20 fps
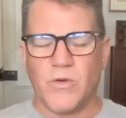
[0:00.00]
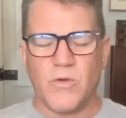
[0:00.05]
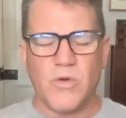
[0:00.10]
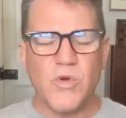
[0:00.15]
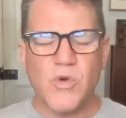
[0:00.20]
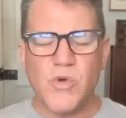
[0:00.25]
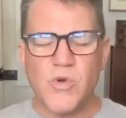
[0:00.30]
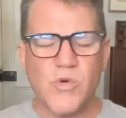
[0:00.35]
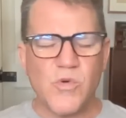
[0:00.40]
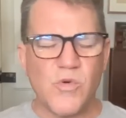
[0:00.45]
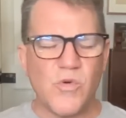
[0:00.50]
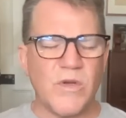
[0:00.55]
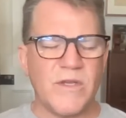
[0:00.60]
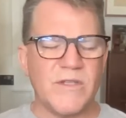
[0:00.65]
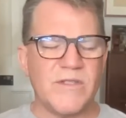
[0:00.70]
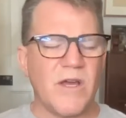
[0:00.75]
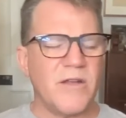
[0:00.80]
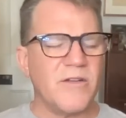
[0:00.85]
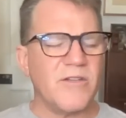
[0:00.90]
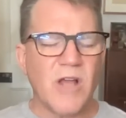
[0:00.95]
who
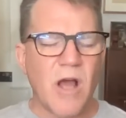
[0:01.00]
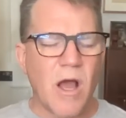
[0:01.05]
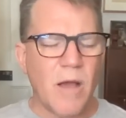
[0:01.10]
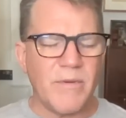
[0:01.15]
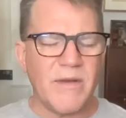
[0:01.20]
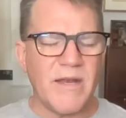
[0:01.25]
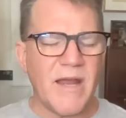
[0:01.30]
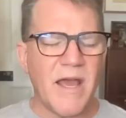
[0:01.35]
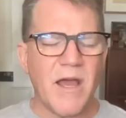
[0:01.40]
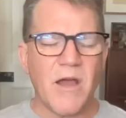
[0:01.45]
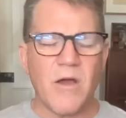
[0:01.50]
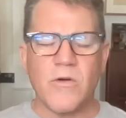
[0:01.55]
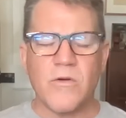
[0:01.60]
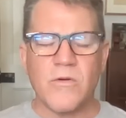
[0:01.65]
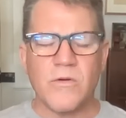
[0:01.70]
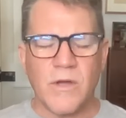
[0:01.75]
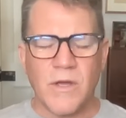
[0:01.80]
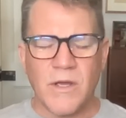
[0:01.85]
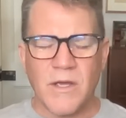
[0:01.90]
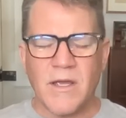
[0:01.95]
is on top
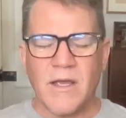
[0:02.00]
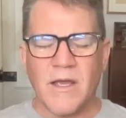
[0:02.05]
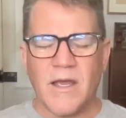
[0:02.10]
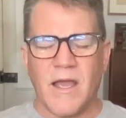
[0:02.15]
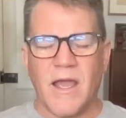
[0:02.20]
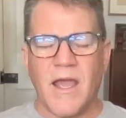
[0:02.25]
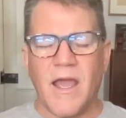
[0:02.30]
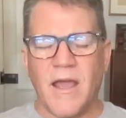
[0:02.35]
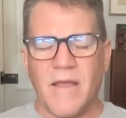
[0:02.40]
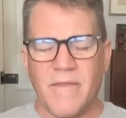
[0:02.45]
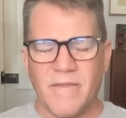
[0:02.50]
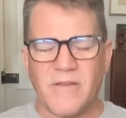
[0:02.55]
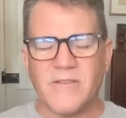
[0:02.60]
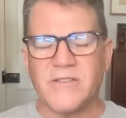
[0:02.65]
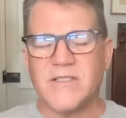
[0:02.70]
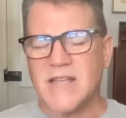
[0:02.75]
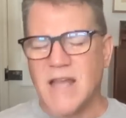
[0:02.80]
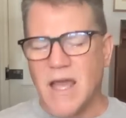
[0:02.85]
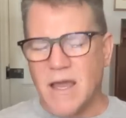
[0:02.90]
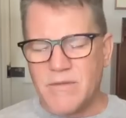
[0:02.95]
now, and they'll
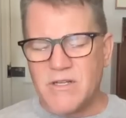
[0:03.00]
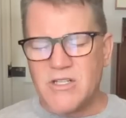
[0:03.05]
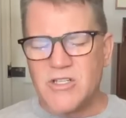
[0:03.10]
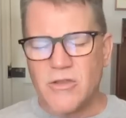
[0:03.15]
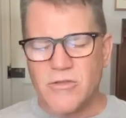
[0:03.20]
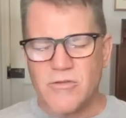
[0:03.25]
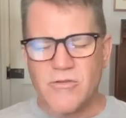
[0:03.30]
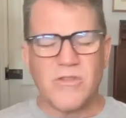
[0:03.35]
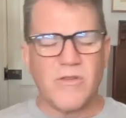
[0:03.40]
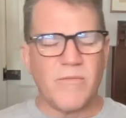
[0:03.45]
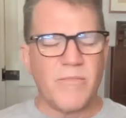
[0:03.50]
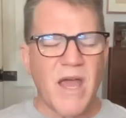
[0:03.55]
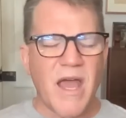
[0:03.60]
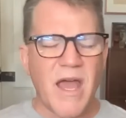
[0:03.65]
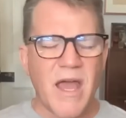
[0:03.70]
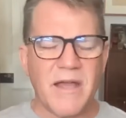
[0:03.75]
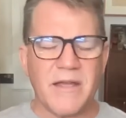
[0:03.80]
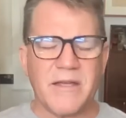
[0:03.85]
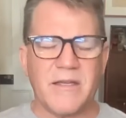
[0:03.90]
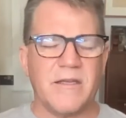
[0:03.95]
stab each other in the
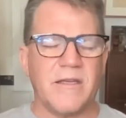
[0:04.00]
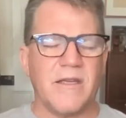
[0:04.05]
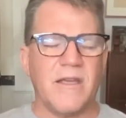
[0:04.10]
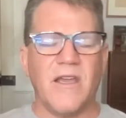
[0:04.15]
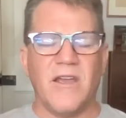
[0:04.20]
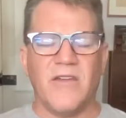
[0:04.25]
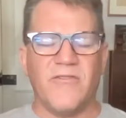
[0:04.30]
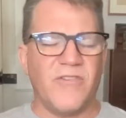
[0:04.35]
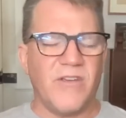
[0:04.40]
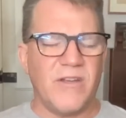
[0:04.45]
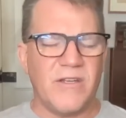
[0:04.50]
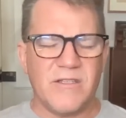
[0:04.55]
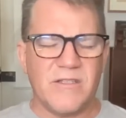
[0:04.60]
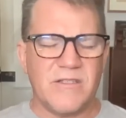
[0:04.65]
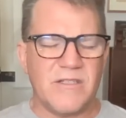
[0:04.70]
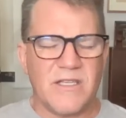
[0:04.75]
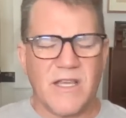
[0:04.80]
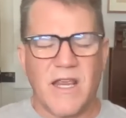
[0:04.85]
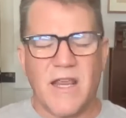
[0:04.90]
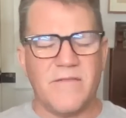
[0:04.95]
back if
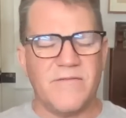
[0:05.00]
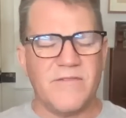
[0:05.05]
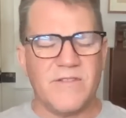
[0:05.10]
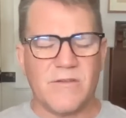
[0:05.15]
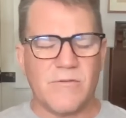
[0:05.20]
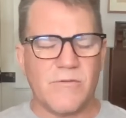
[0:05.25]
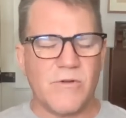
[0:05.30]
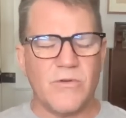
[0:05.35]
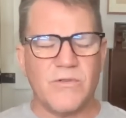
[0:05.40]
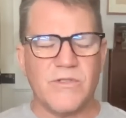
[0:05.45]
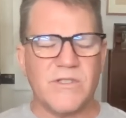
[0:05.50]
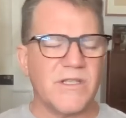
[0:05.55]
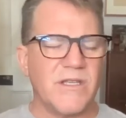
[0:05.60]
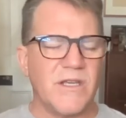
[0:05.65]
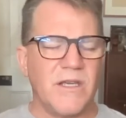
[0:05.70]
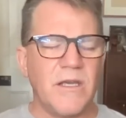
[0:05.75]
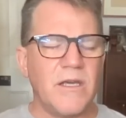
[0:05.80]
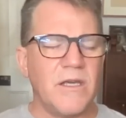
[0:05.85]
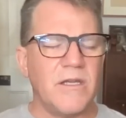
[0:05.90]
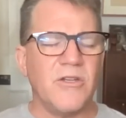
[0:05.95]
it saves their own
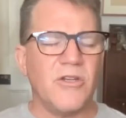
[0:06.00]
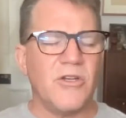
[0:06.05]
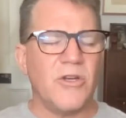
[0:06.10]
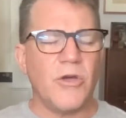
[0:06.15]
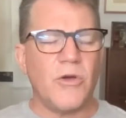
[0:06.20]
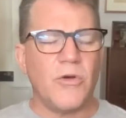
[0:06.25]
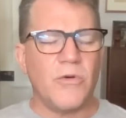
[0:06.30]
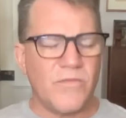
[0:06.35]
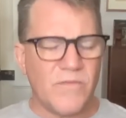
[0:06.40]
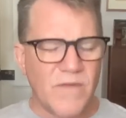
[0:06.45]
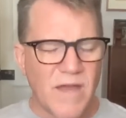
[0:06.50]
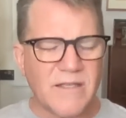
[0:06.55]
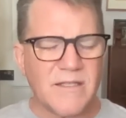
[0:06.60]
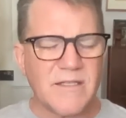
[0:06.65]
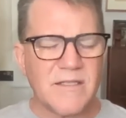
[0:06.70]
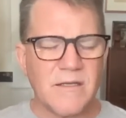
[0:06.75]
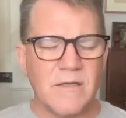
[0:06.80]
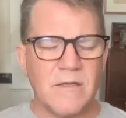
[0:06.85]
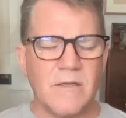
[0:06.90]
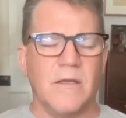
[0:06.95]
skin.
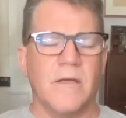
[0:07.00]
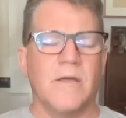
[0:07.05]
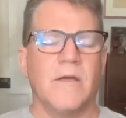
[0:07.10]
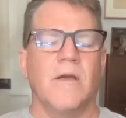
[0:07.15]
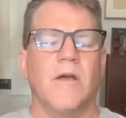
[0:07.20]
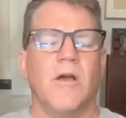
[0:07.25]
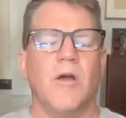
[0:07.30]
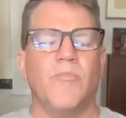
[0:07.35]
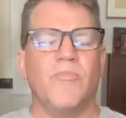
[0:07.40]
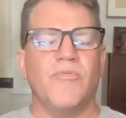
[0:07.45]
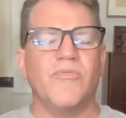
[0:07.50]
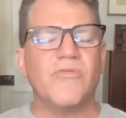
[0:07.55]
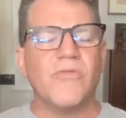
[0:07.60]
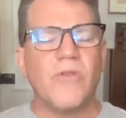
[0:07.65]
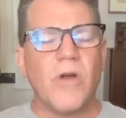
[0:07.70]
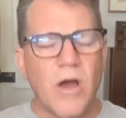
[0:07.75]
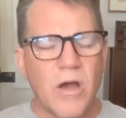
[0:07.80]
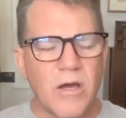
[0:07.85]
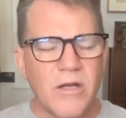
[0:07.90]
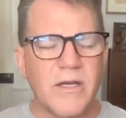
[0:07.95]
That's a
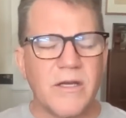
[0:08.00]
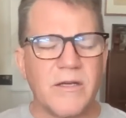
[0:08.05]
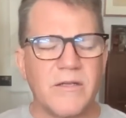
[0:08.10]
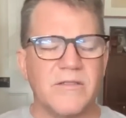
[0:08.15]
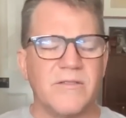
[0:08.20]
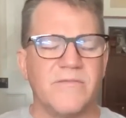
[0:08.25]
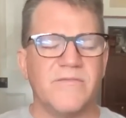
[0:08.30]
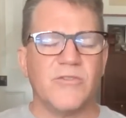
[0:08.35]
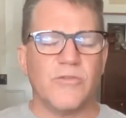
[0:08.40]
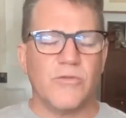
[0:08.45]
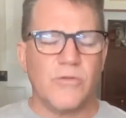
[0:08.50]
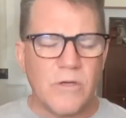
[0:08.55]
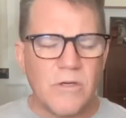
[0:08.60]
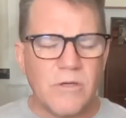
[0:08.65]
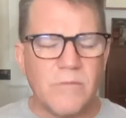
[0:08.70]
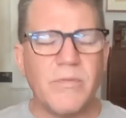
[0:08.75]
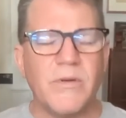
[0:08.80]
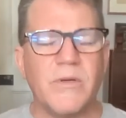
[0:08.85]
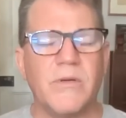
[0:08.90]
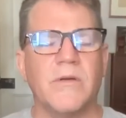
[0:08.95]
product of
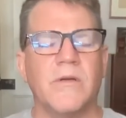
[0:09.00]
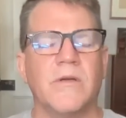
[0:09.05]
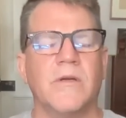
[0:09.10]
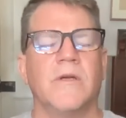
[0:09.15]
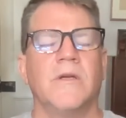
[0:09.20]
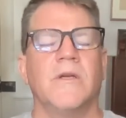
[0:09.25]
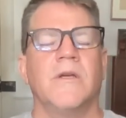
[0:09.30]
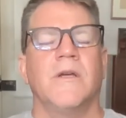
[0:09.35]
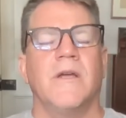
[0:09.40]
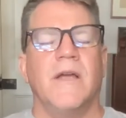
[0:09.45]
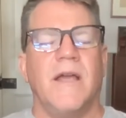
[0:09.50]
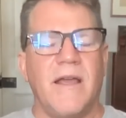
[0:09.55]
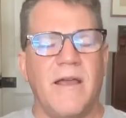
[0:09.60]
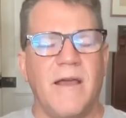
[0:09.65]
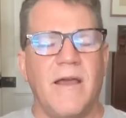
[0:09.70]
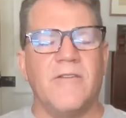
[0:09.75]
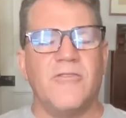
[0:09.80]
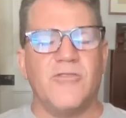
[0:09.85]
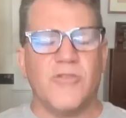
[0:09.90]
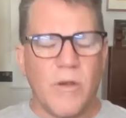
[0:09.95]
Trump
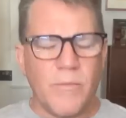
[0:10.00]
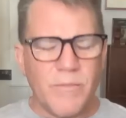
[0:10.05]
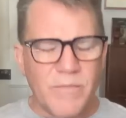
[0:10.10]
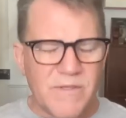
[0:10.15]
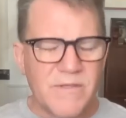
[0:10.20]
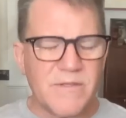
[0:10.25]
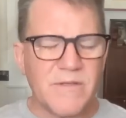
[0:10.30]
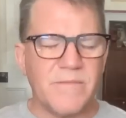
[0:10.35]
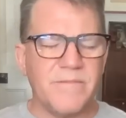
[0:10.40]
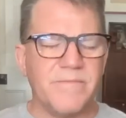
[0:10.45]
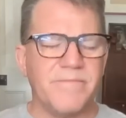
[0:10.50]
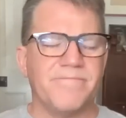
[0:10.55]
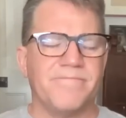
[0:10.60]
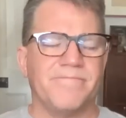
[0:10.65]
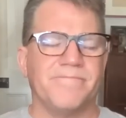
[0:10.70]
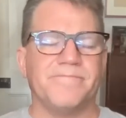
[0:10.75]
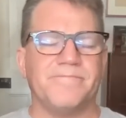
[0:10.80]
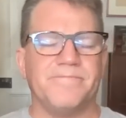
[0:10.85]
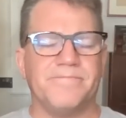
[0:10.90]
and Trumpism.